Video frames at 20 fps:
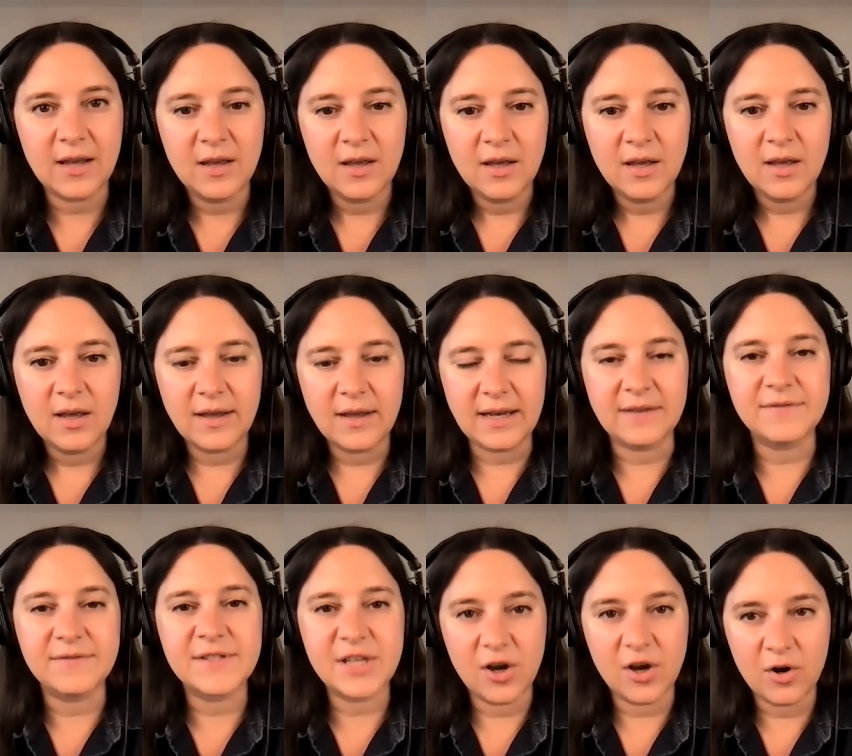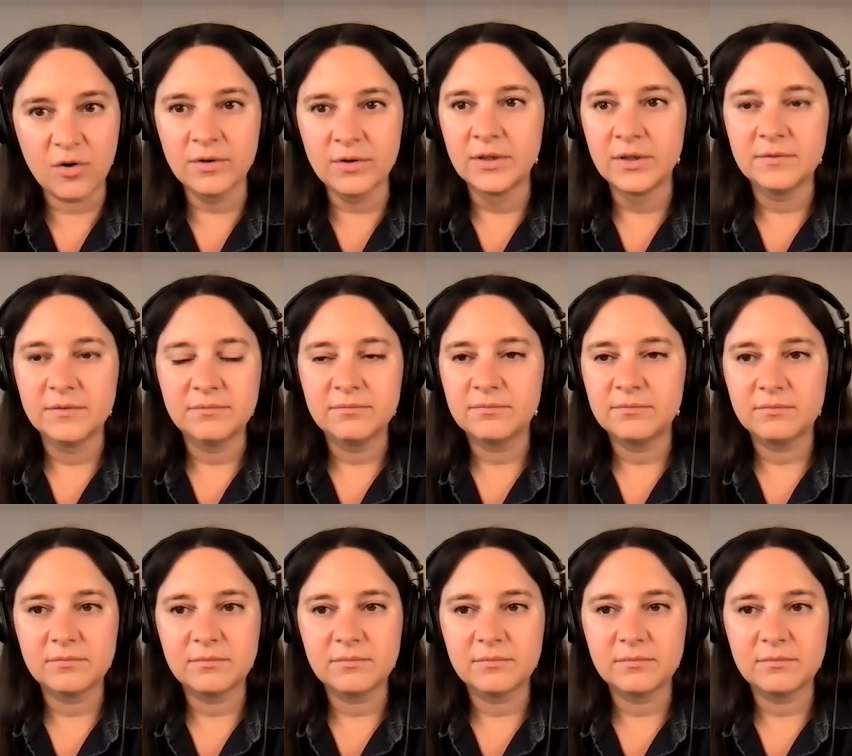And if so,
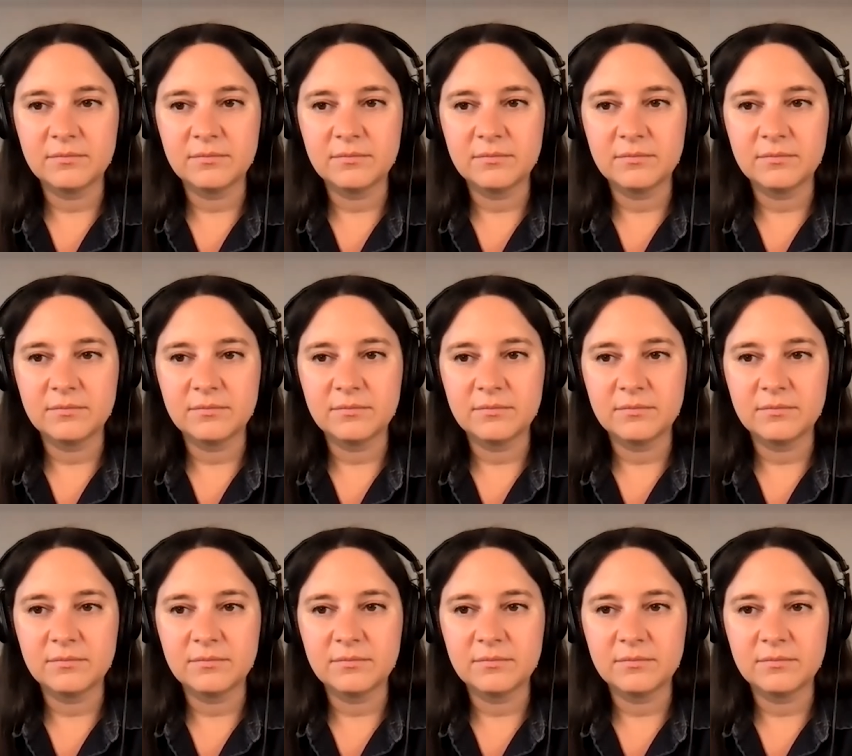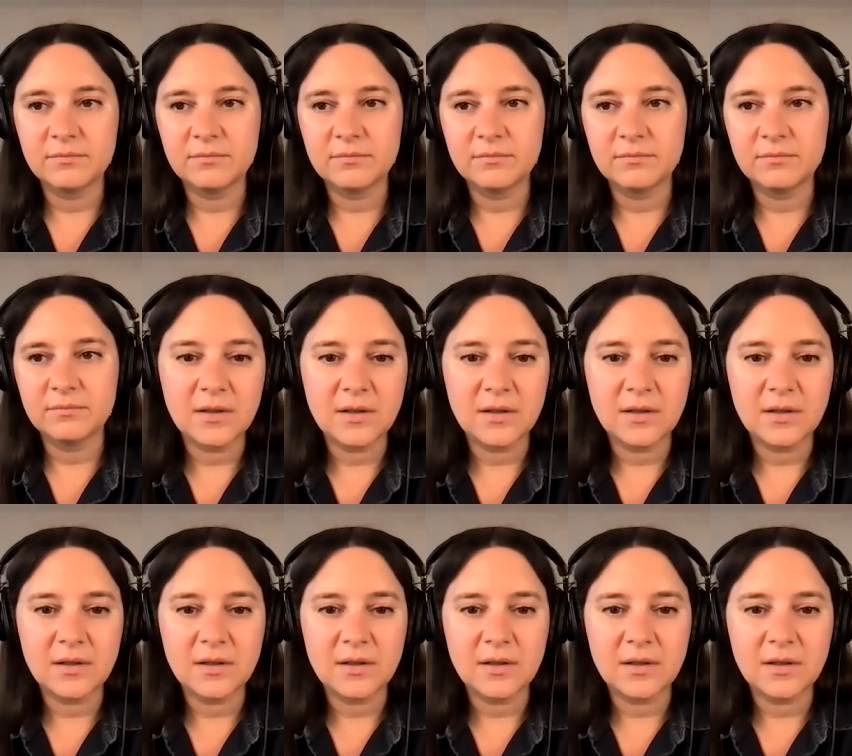I'm going to speak up about it.
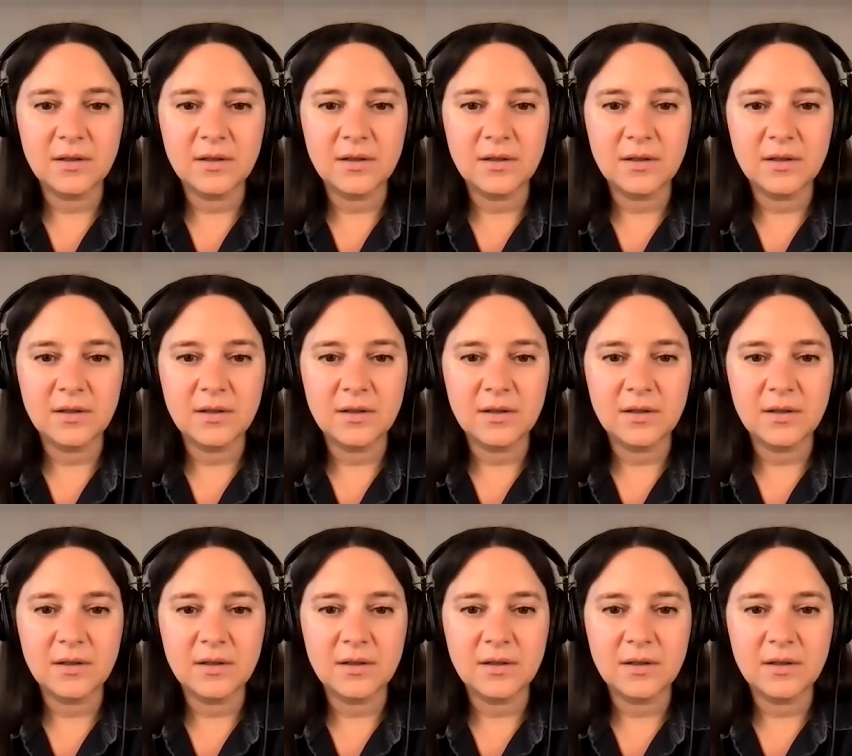Like